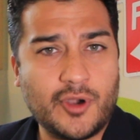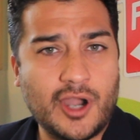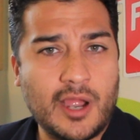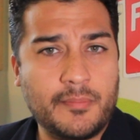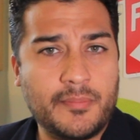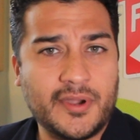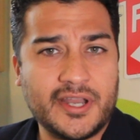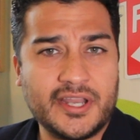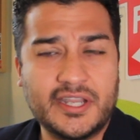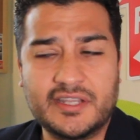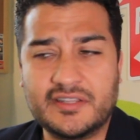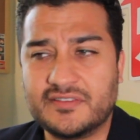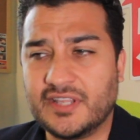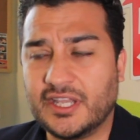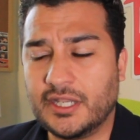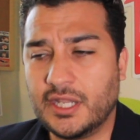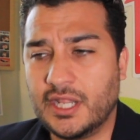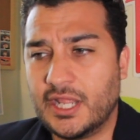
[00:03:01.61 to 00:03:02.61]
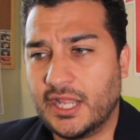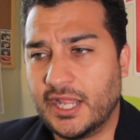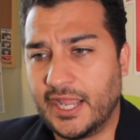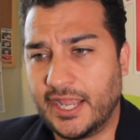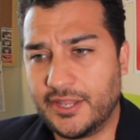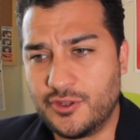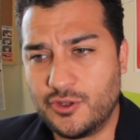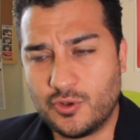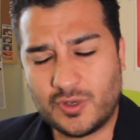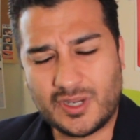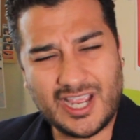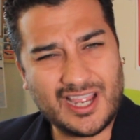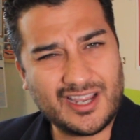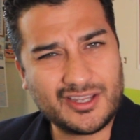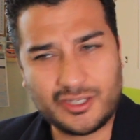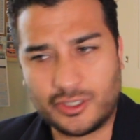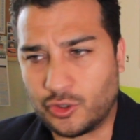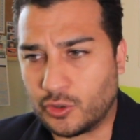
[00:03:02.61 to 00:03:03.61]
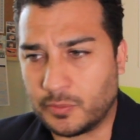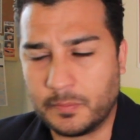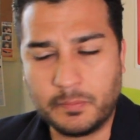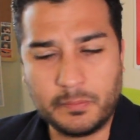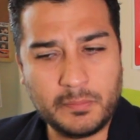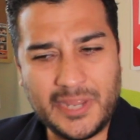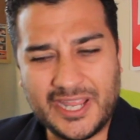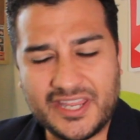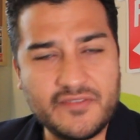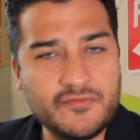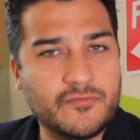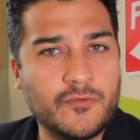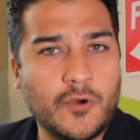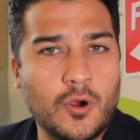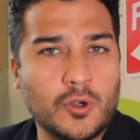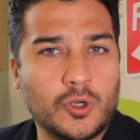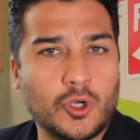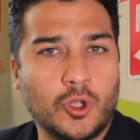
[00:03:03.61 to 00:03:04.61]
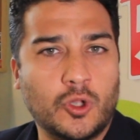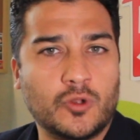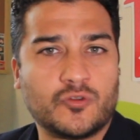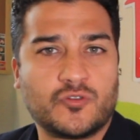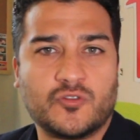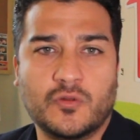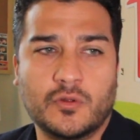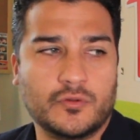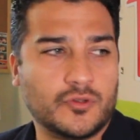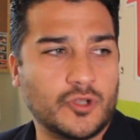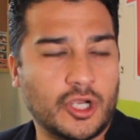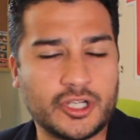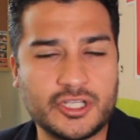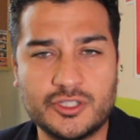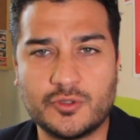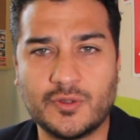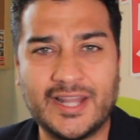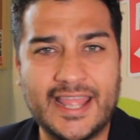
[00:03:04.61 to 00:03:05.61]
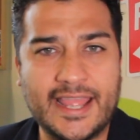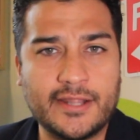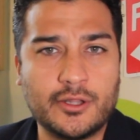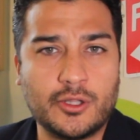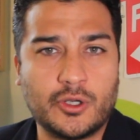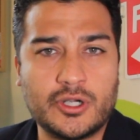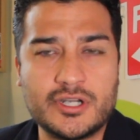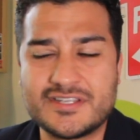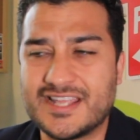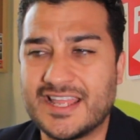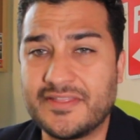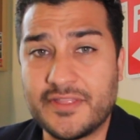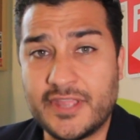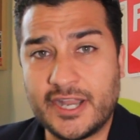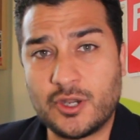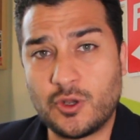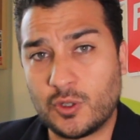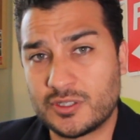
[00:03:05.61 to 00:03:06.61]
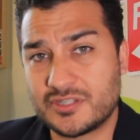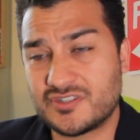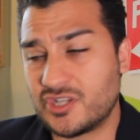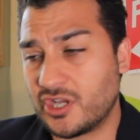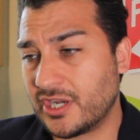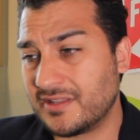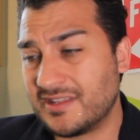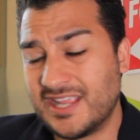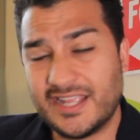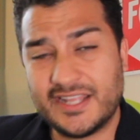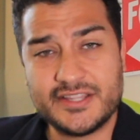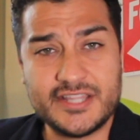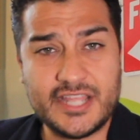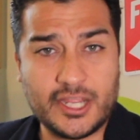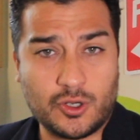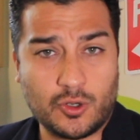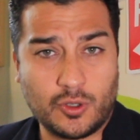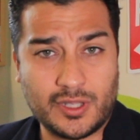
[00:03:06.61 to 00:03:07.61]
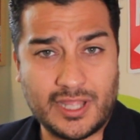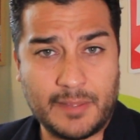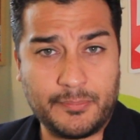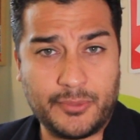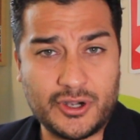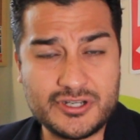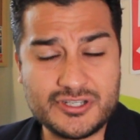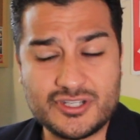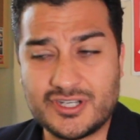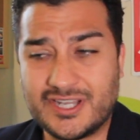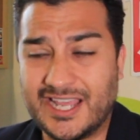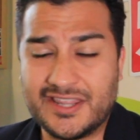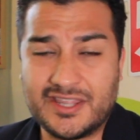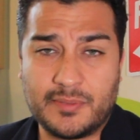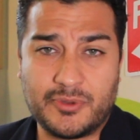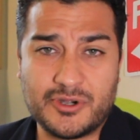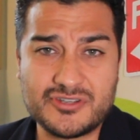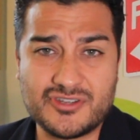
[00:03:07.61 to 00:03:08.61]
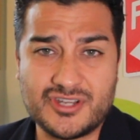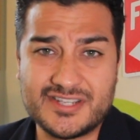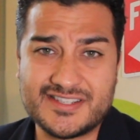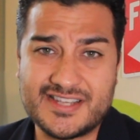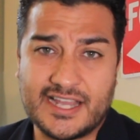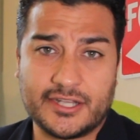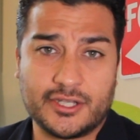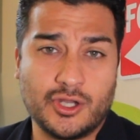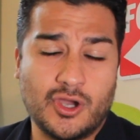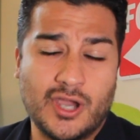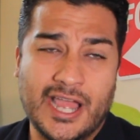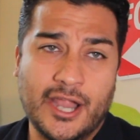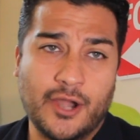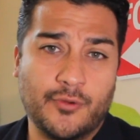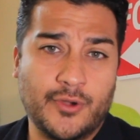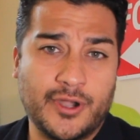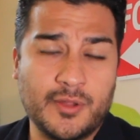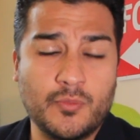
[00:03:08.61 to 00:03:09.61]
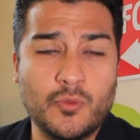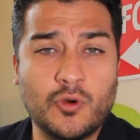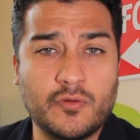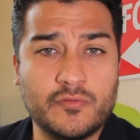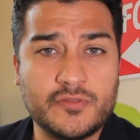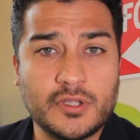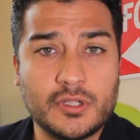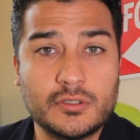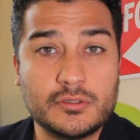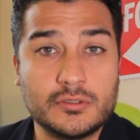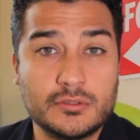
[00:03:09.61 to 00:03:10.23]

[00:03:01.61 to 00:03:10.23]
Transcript: properties, and you got making phone calls, talking to landlords, and then all of a sudden they call that person and the person is like, no, I already moved.